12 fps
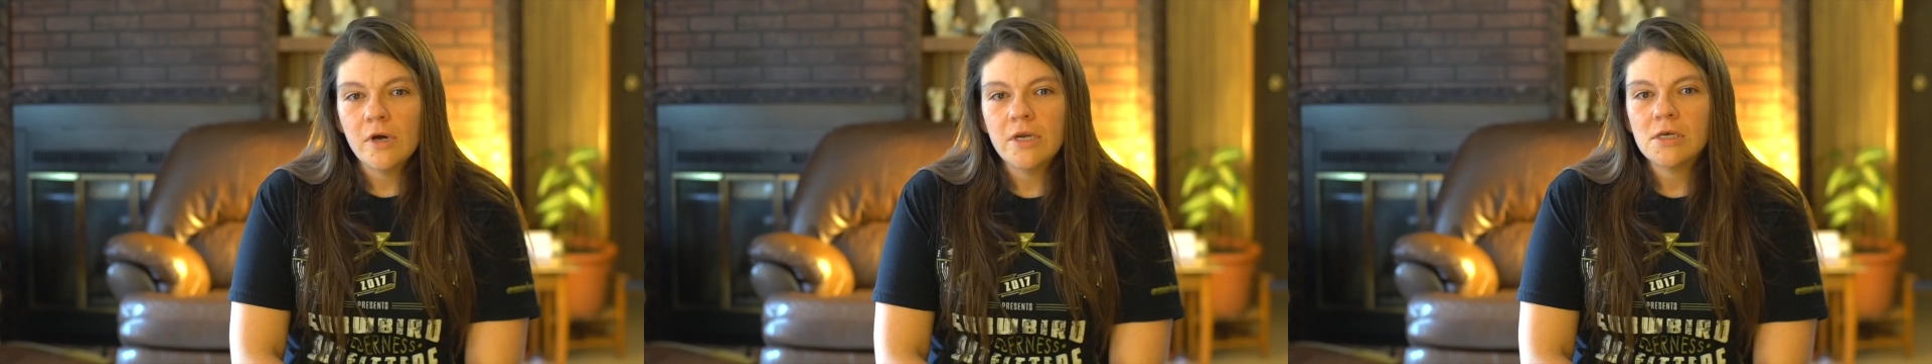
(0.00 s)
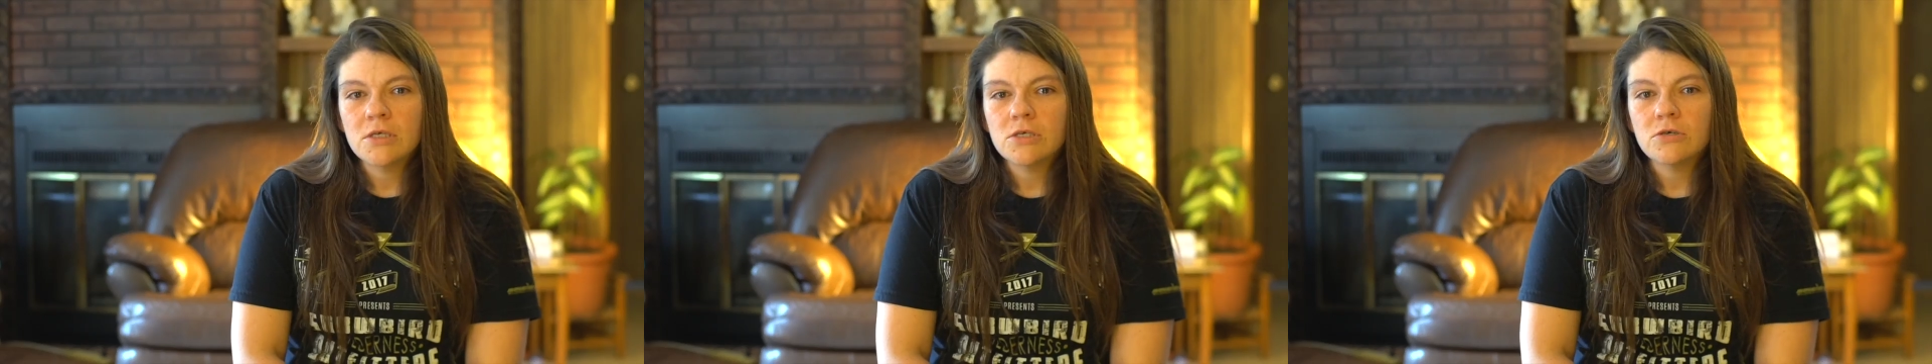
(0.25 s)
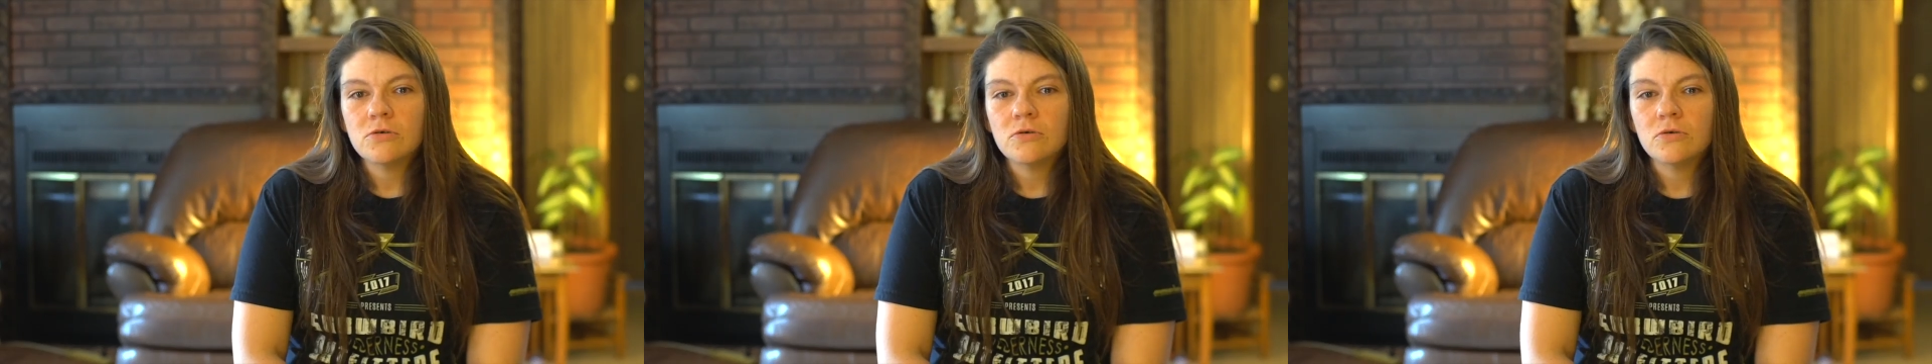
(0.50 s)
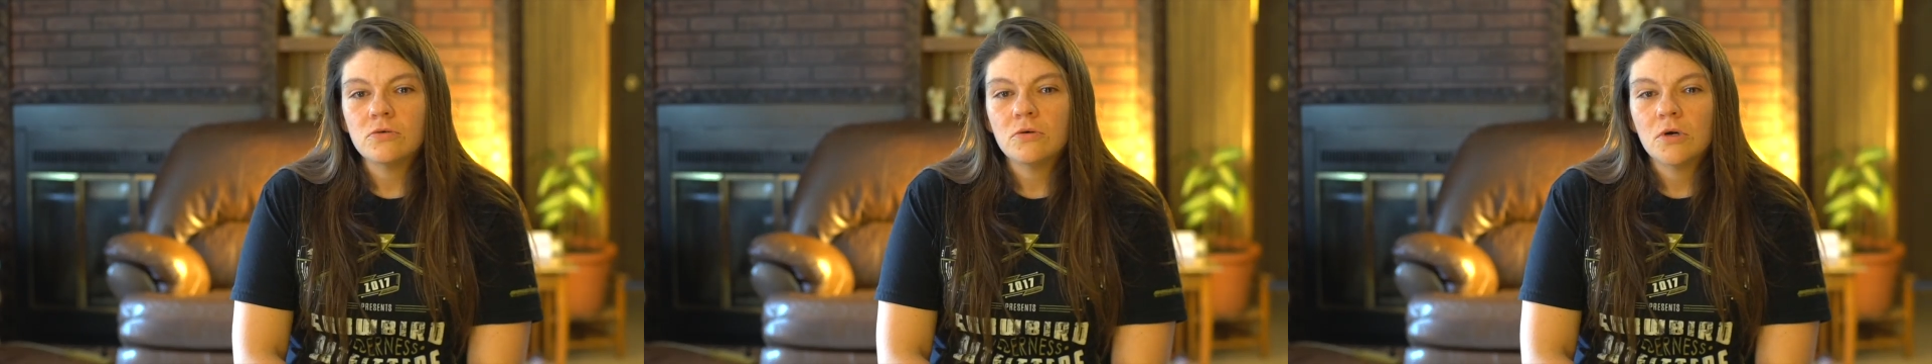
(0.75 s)
Went
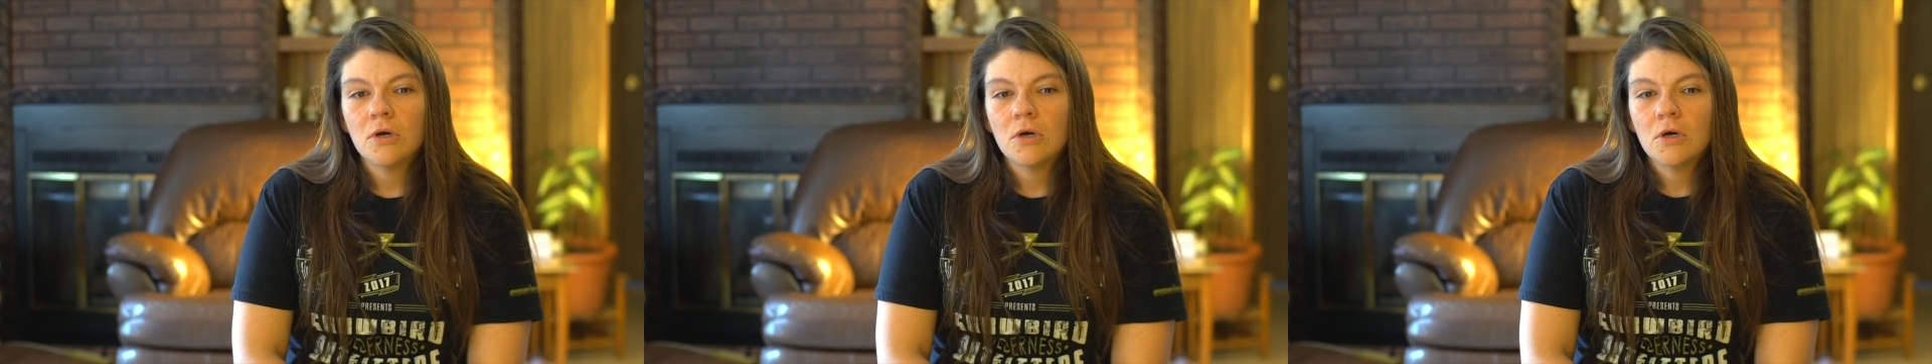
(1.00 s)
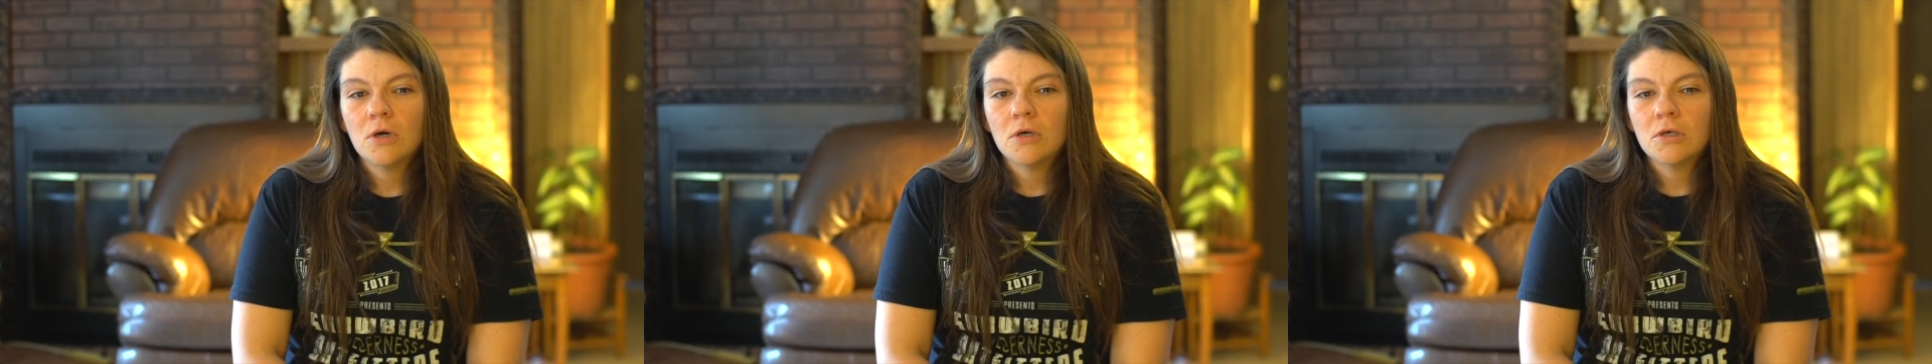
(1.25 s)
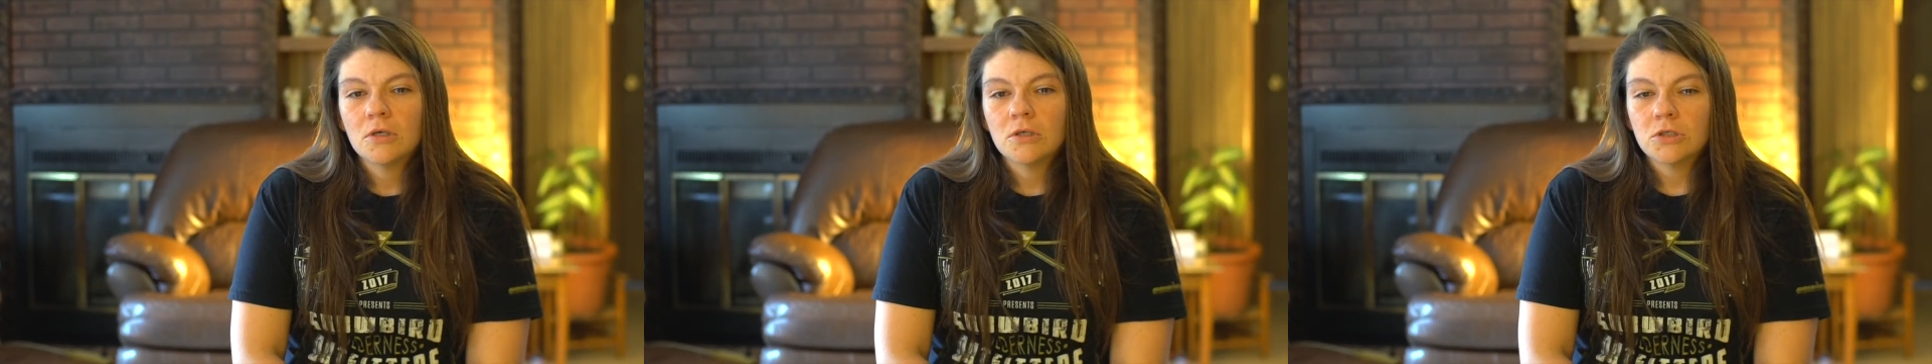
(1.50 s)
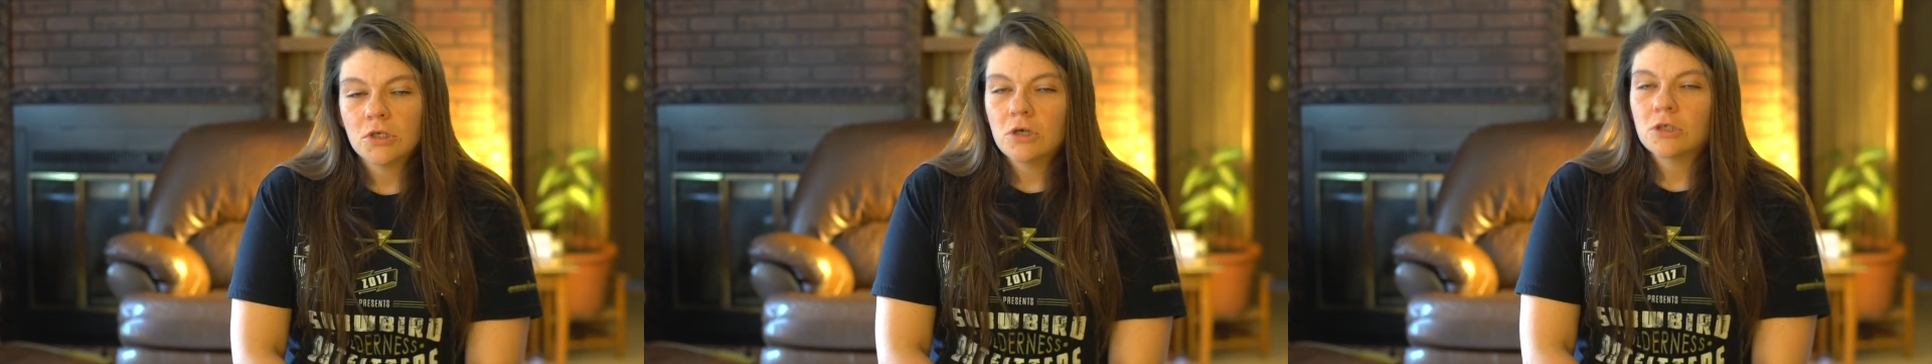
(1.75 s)
into
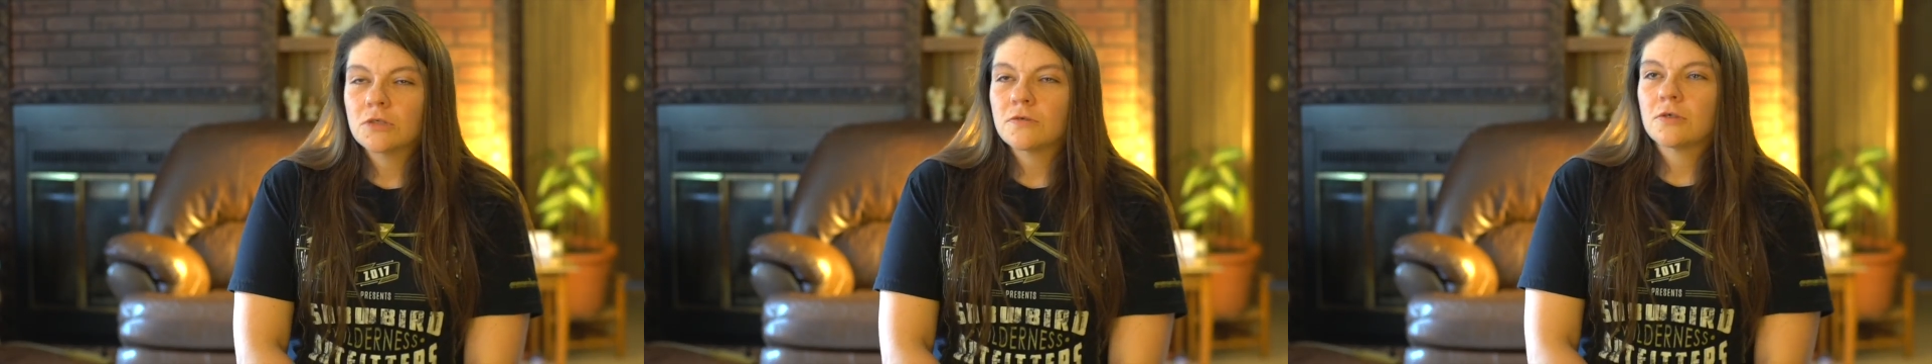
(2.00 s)
church